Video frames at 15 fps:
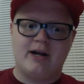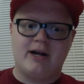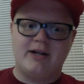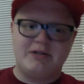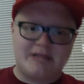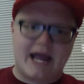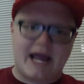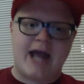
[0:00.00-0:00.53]

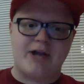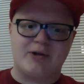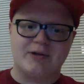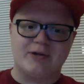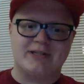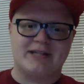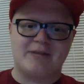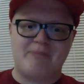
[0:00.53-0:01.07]
Daniel
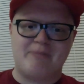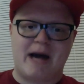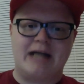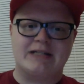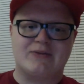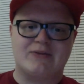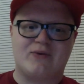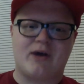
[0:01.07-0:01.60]
said
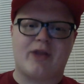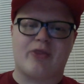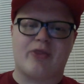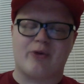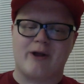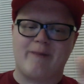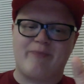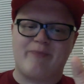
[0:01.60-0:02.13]
Mass Effect
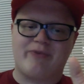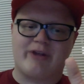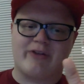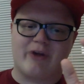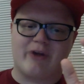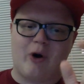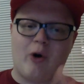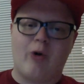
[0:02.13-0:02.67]
3. Says
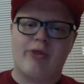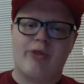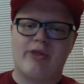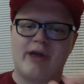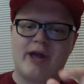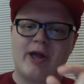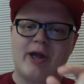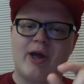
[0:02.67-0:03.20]
the whole
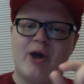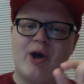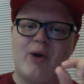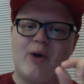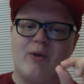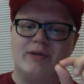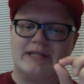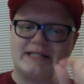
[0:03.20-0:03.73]
thing
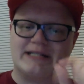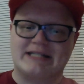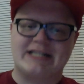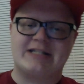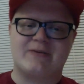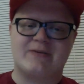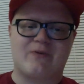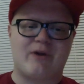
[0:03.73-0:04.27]
was a
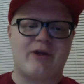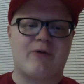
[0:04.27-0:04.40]
schizophrenic